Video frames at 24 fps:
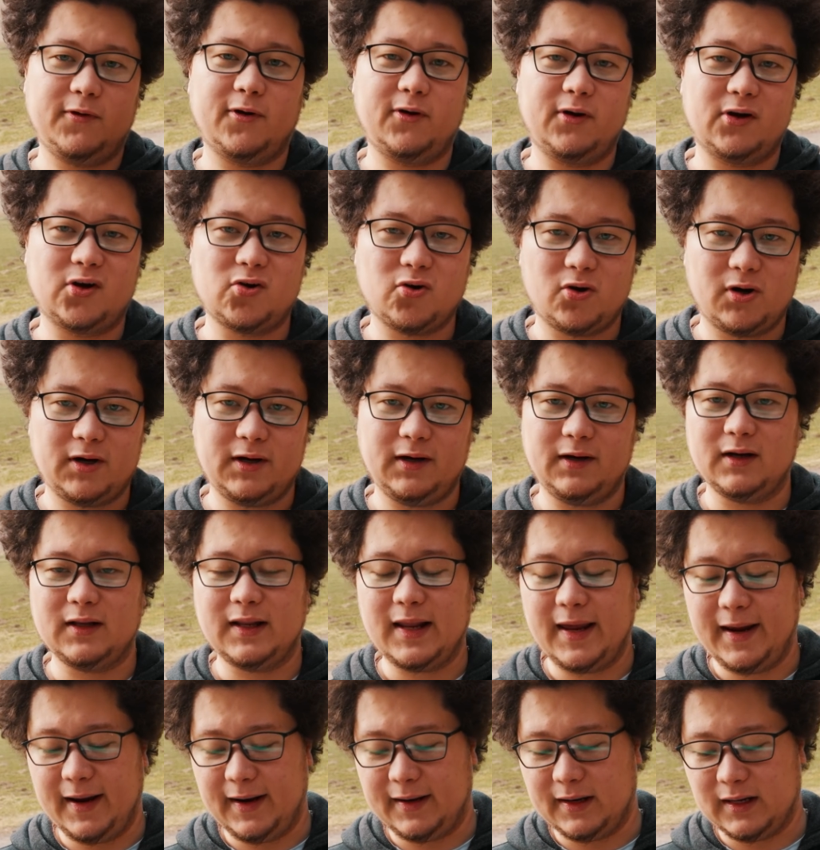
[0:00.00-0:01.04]
you're recording
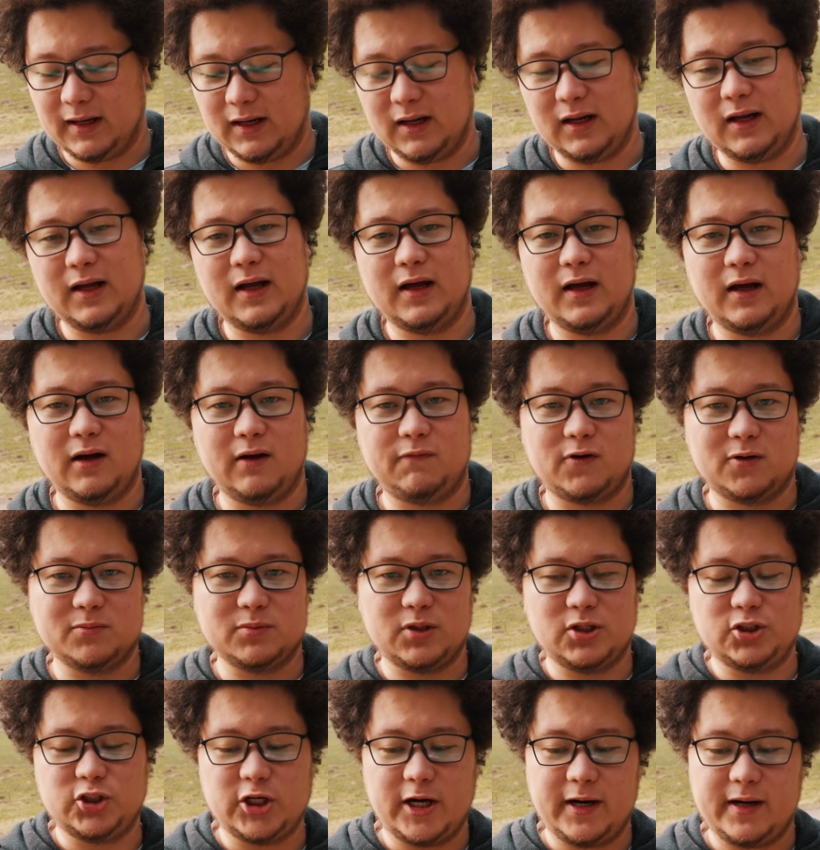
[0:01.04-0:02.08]
data from
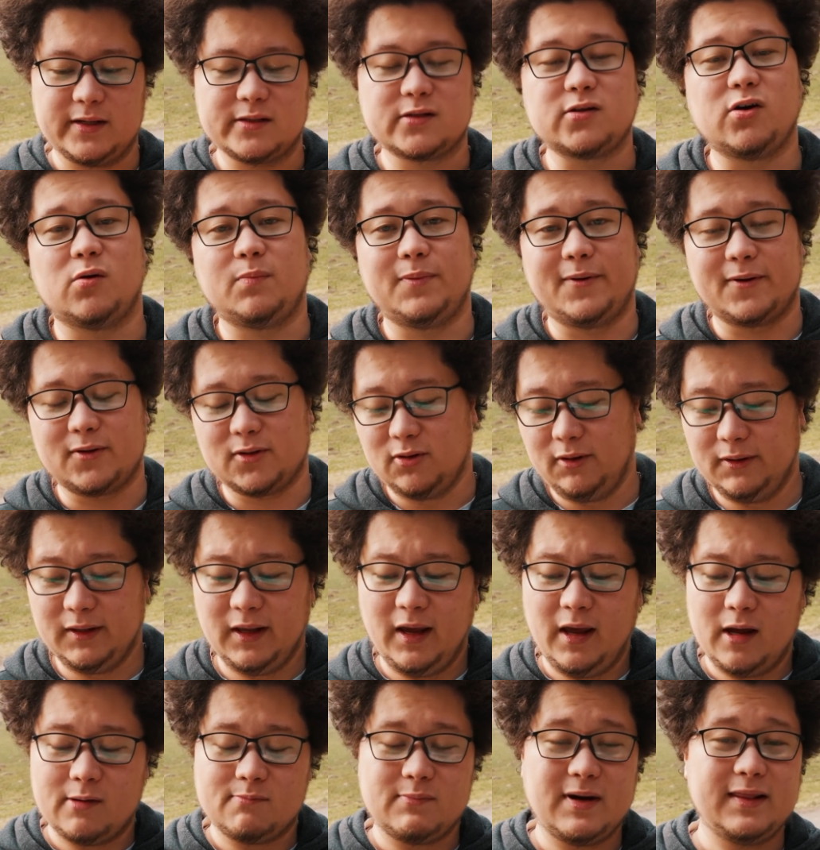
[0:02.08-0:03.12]
the gyroscope or not,
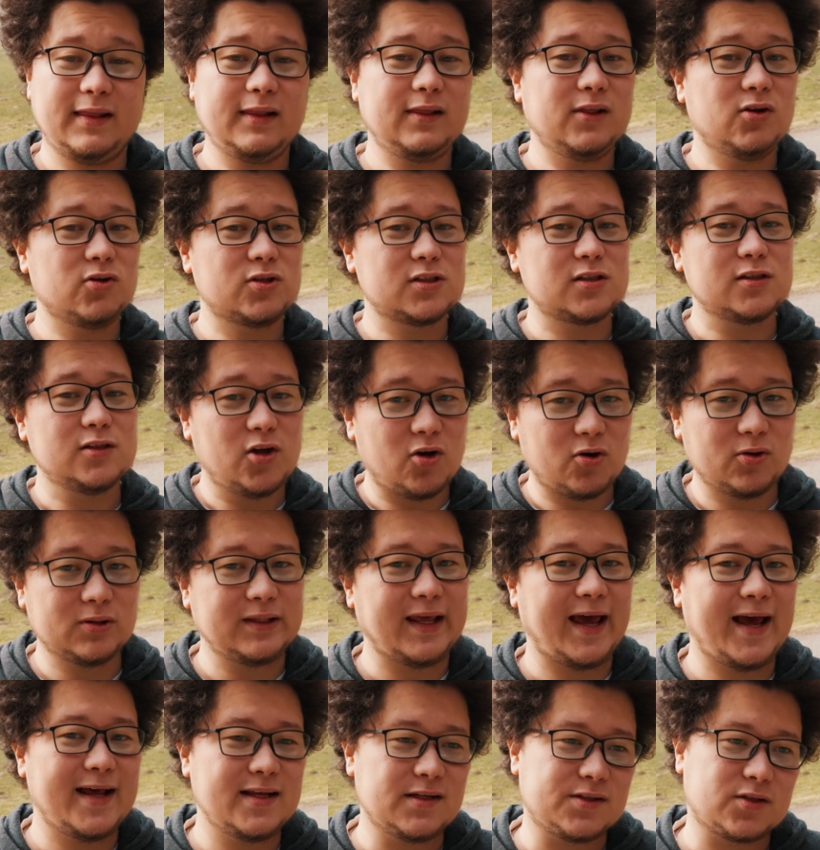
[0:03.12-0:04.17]
but it looks
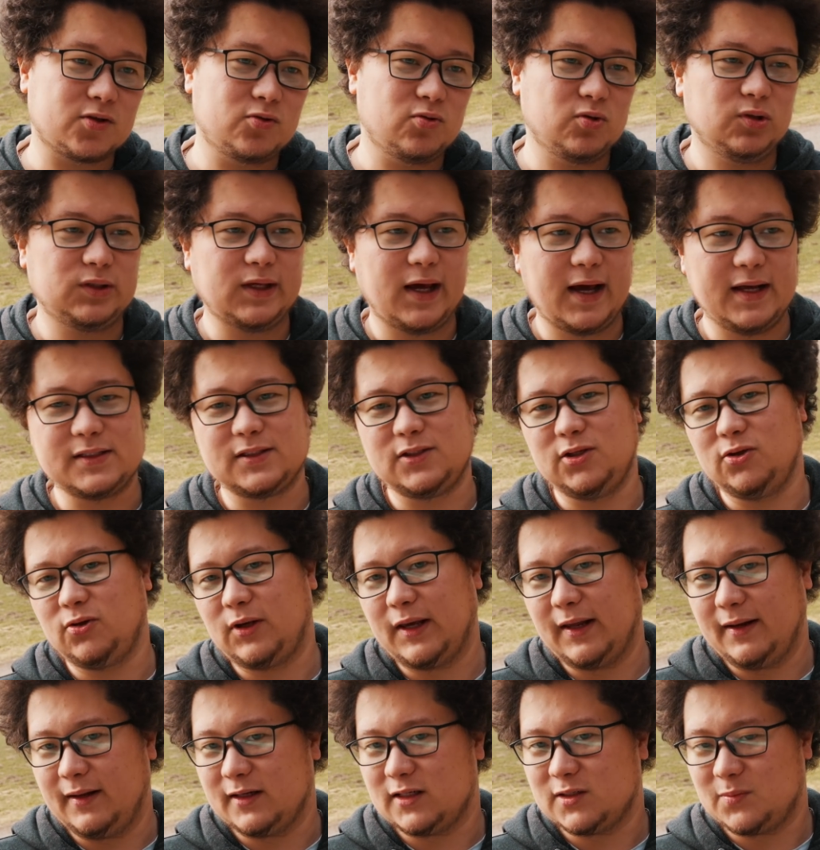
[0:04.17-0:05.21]
not as good as you
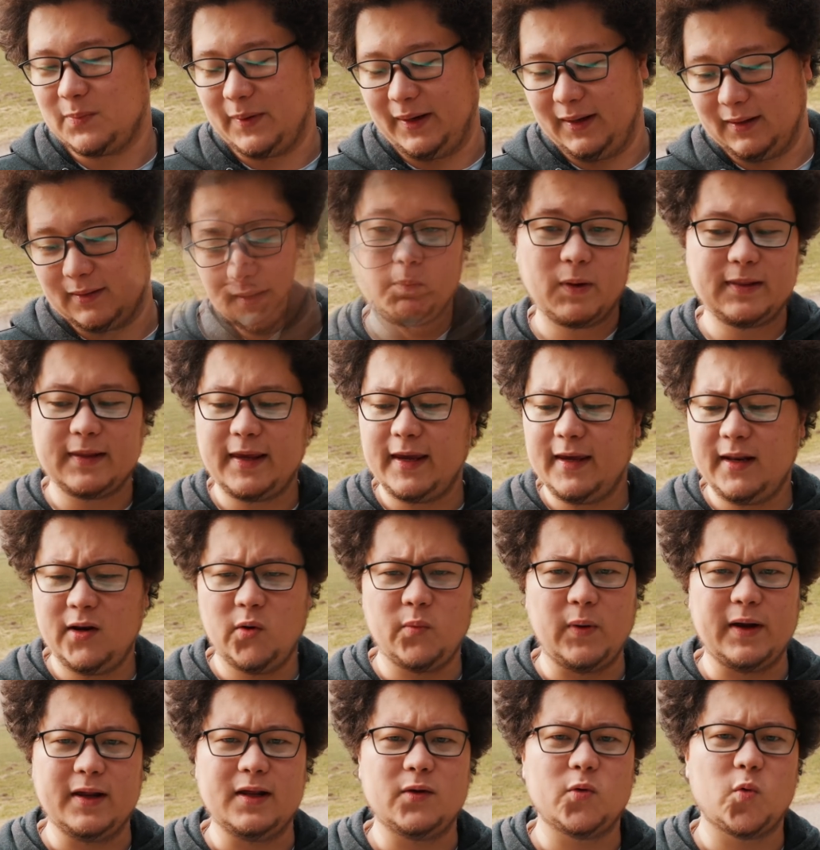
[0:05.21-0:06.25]
can expect. But
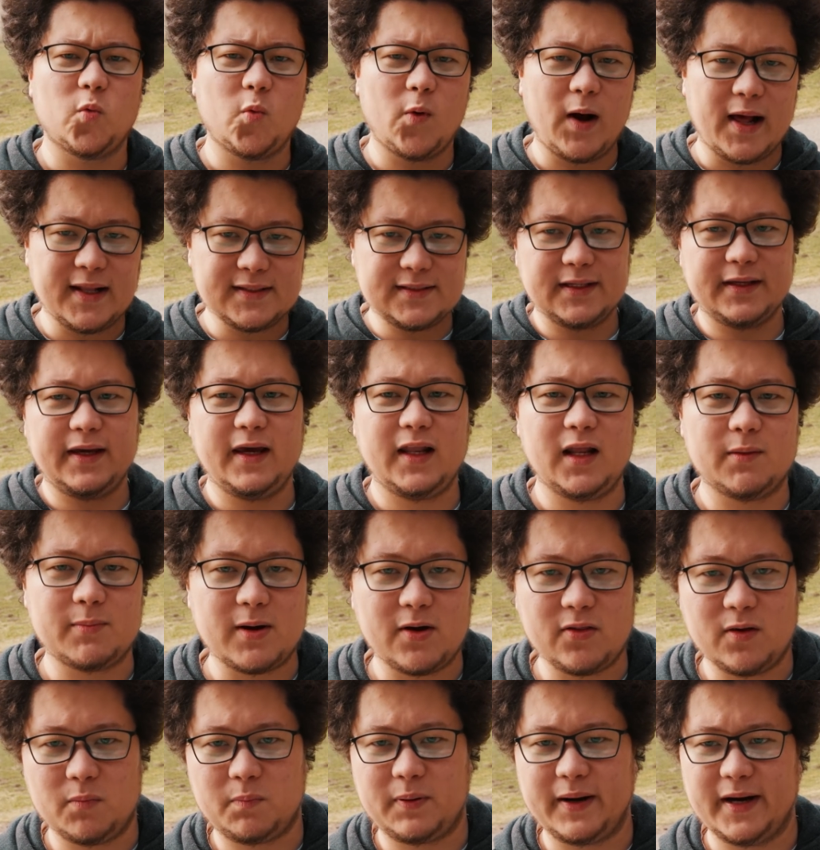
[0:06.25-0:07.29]
anyway, once again
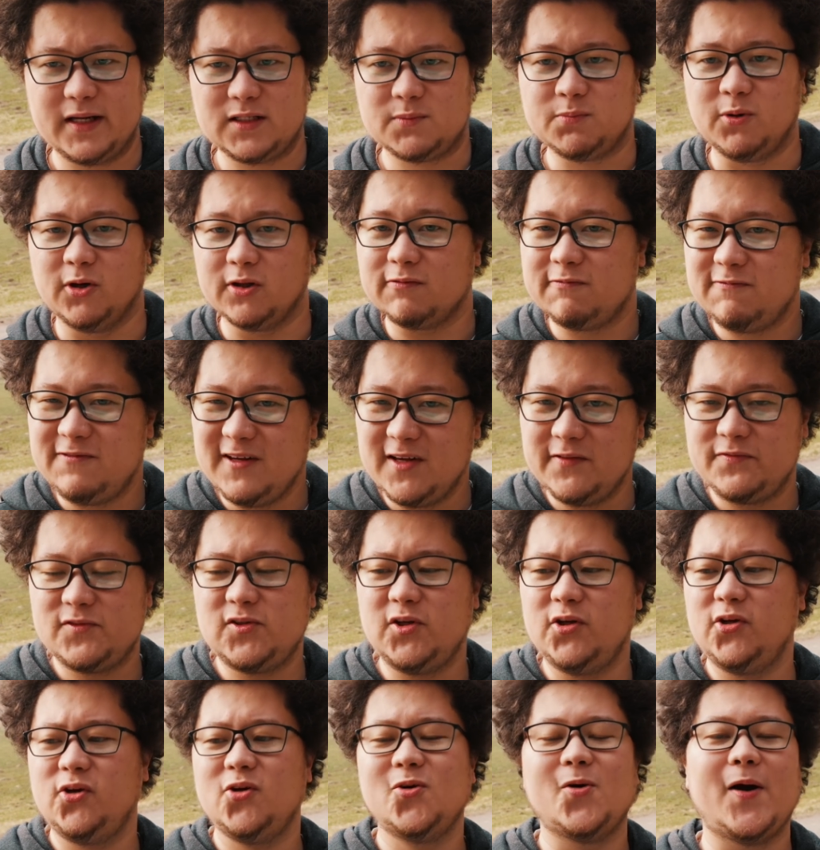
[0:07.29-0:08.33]
about the price point,
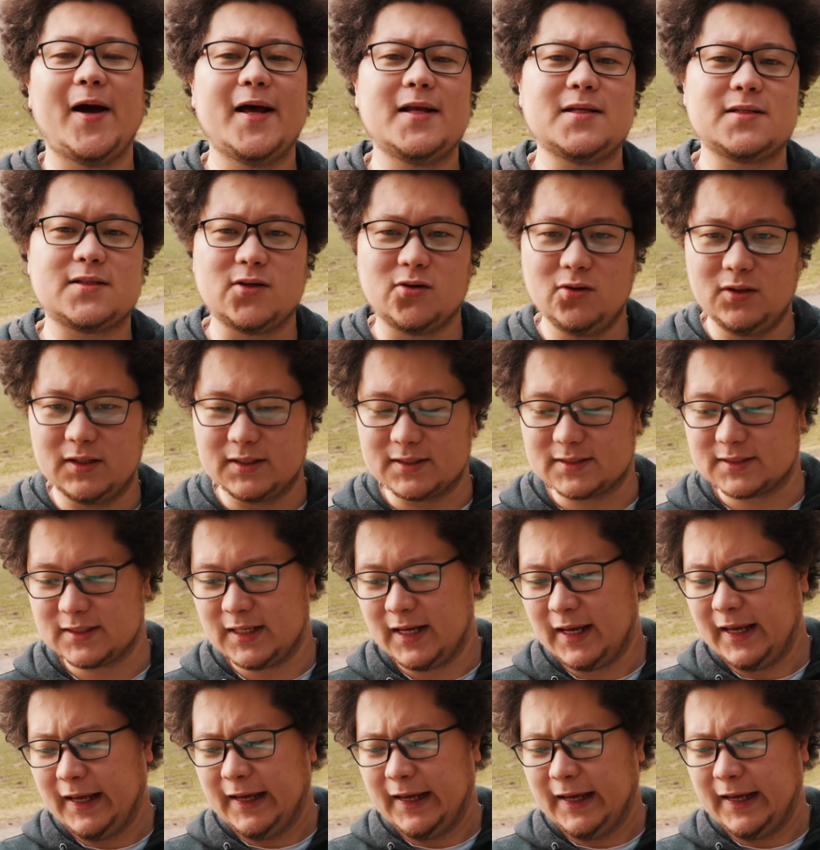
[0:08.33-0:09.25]
$50 US.